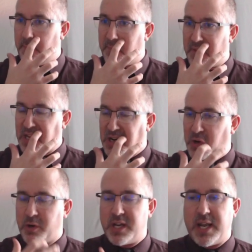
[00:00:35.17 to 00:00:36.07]
like
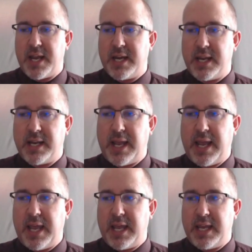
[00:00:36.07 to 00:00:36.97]
creating
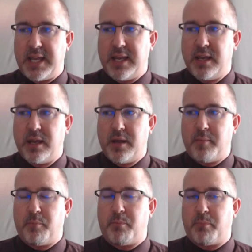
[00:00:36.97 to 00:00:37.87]
a
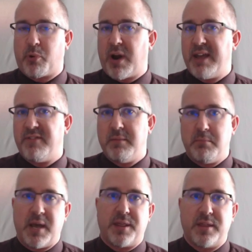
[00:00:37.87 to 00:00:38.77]
private
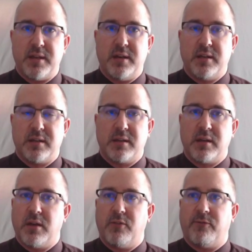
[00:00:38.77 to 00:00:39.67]
method
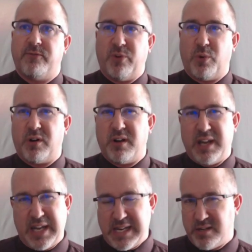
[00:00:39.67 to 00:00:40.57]
for an
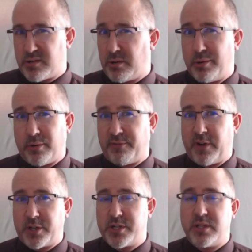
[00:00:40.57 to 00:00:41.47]
internal
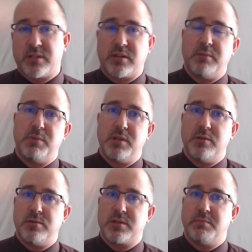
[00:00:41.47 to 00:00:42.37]
function that's going to be
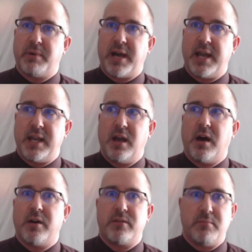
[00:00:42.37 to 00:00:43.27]
used by
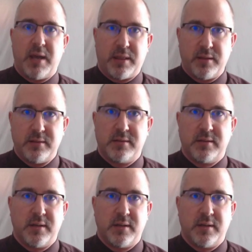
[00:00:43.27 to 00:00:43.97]
other methods.